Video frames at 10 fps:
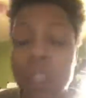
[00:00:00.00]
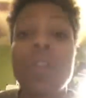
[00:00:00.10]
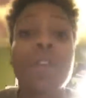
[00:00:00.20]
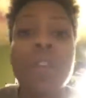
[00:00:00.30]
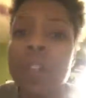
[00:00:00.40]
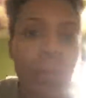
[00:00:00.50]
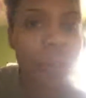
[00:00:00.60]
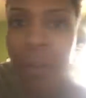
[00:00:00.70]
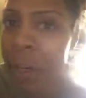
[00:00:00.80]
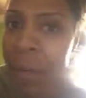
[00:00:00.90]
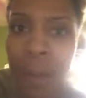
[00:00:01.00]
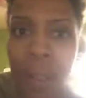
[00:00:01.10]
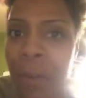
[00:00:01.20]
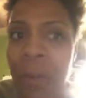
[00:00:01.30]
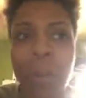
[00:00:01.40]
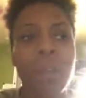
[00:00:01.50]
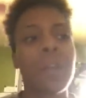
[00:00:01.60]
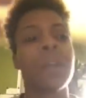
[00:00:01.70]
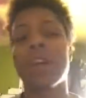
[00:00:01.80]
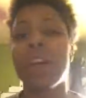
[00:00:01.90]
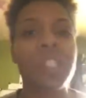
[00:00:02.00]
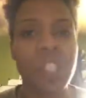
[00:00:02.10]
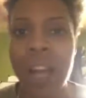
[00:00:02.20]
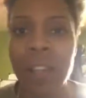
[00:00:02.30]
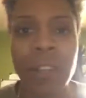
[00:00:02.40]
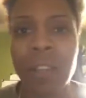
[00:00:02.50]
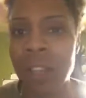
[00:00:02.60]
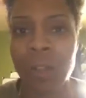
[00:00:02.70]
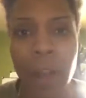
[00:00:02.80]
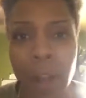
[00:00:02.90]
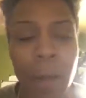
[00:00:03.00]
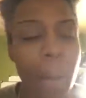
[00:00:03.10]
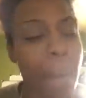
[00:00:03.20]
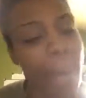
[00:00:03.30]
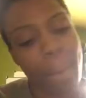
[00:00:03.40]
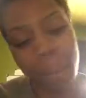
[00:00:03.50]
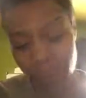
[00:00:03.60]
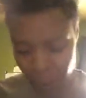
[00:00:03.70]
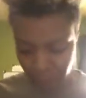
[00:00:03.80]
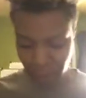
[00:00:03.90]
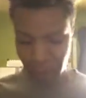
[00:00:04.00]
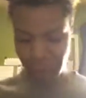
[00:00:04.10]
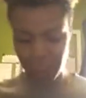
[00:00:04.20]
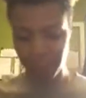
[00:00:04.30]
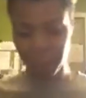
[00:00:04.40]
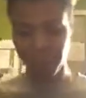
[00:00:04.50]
so if you hear some screaming or gunshots, that's why. But